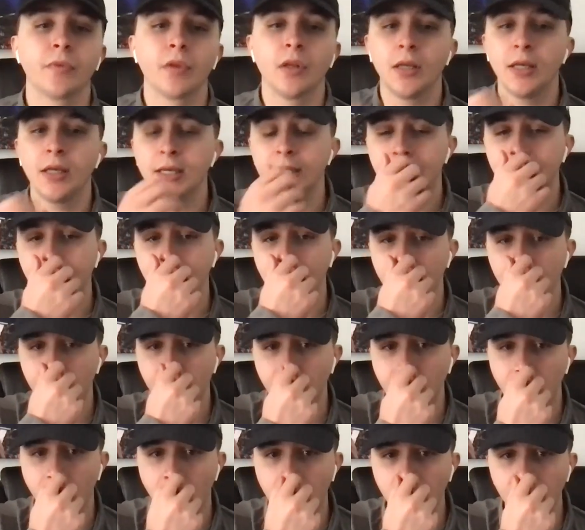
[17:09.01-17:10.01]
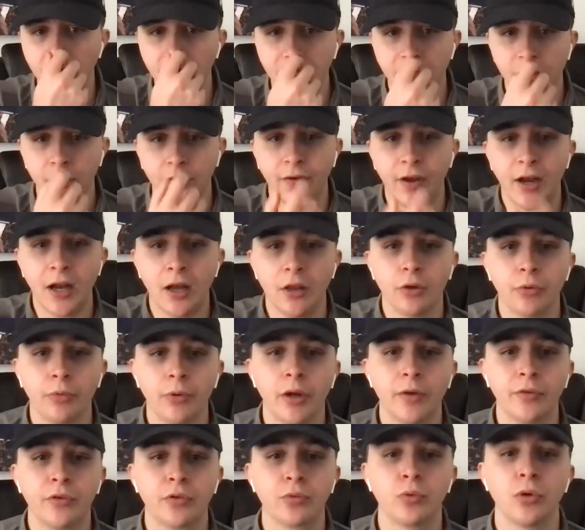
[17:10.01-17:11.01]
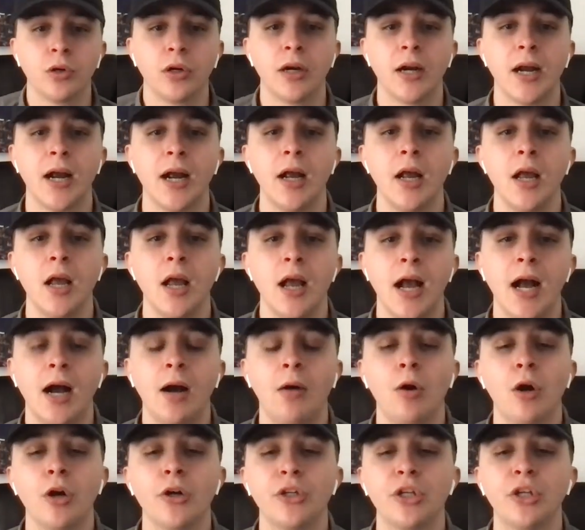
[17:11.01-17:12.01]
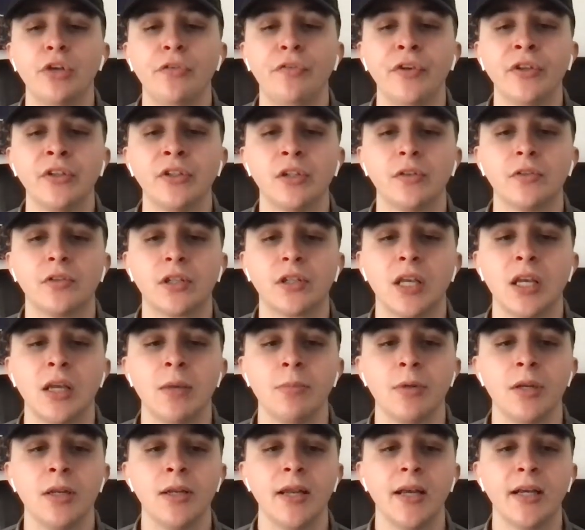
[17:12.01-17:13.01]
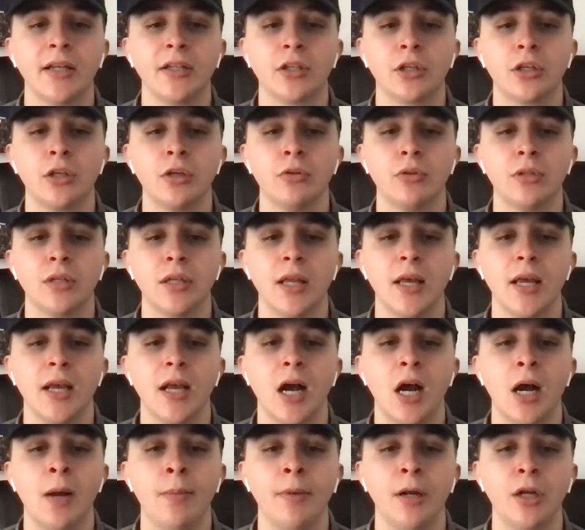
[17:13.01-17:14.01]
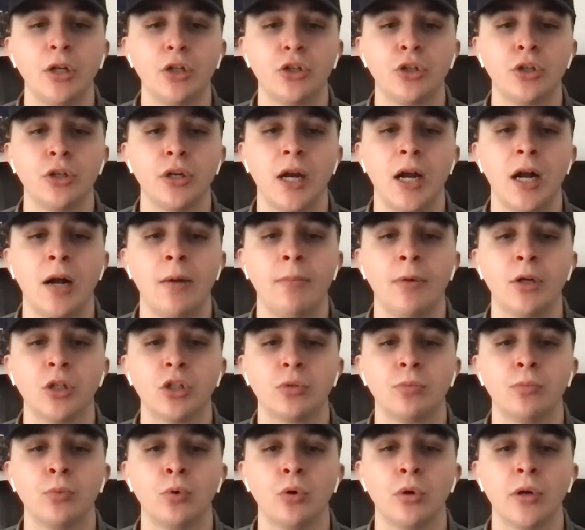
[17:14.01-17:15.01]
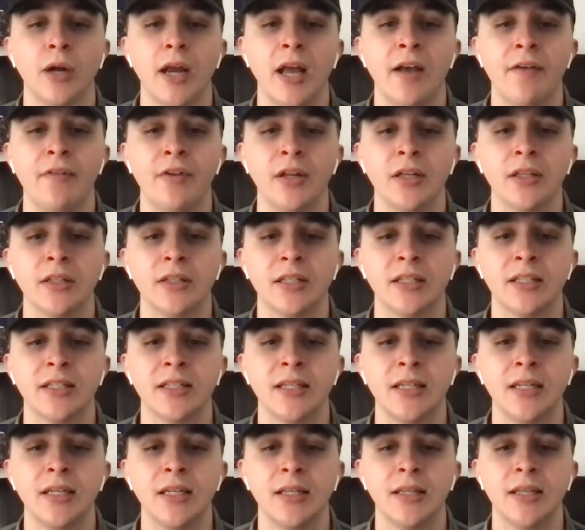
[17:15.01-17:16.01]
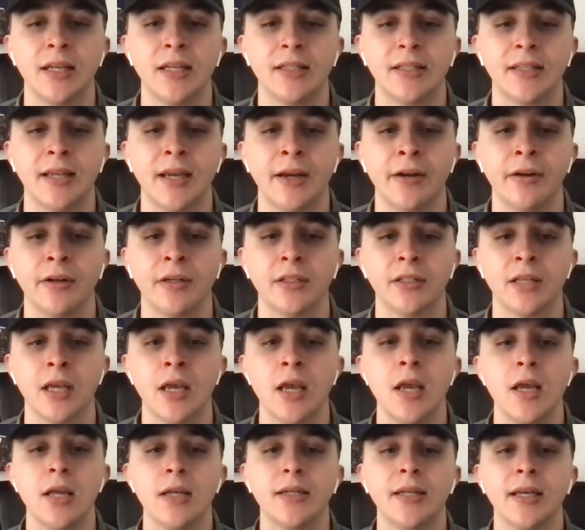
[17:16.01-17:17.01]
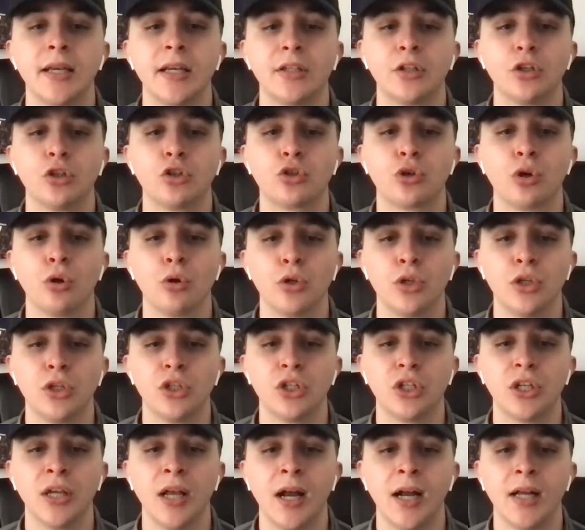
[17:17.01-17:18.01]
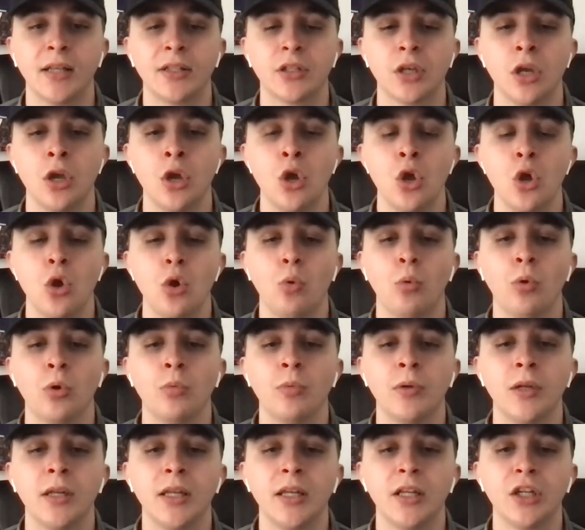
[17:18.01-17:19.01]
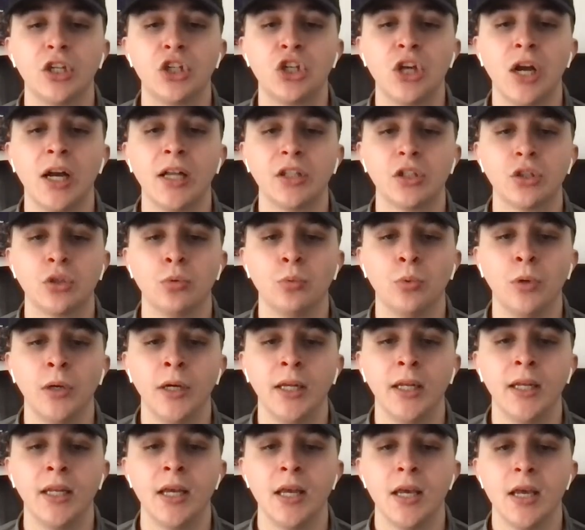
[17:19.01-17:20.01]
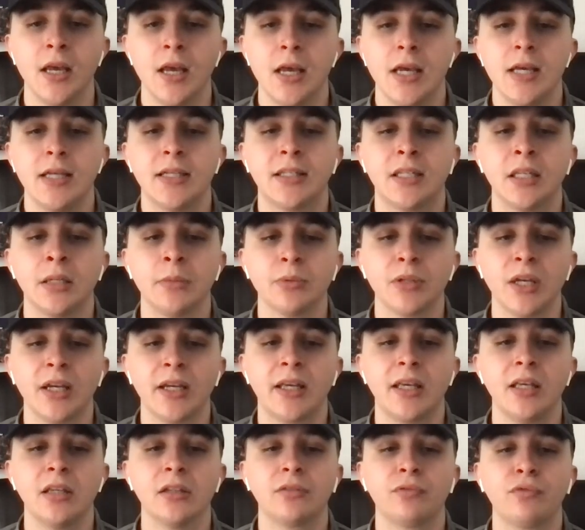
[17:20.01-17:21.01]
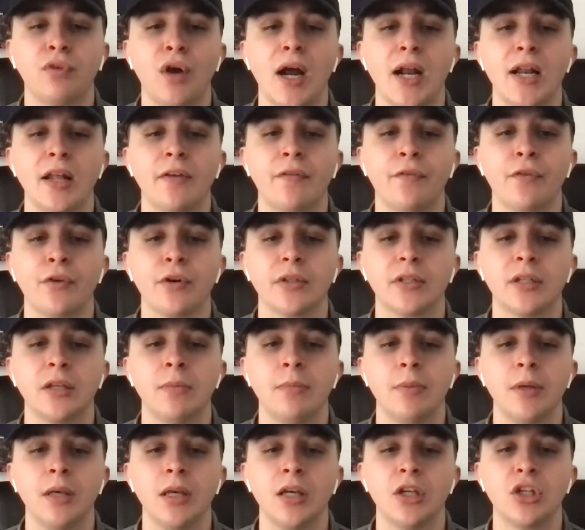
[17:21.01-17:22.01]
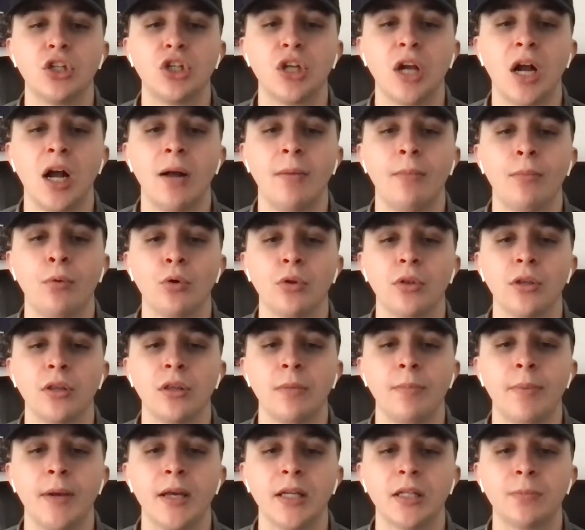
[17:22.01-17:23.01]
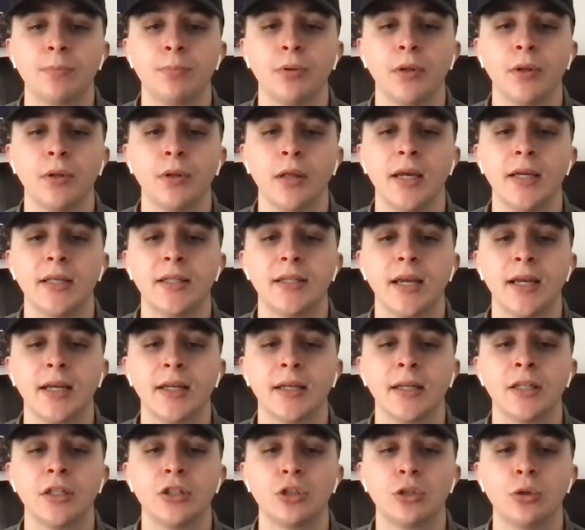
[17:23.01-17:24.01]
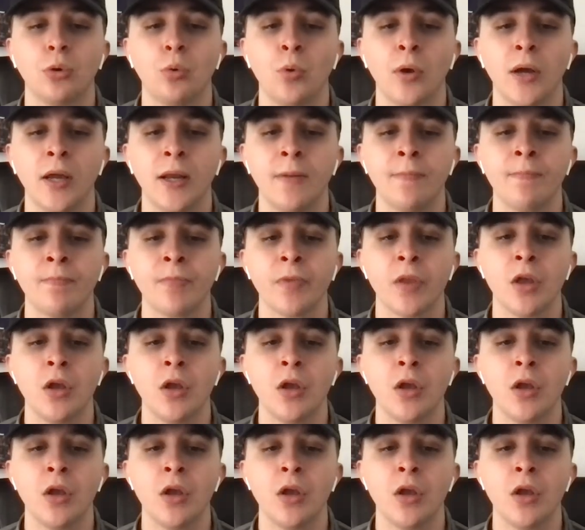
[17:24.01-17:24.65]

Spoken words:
He says, regardless of how the refs were, how our defensive scheme didn't execute today, I'm not sure how much more evidence is needed that Terrence takes atrocious shots when we need a shot to win. He seems like he is fighting for his NBA shot more than the best play Tech needs to win.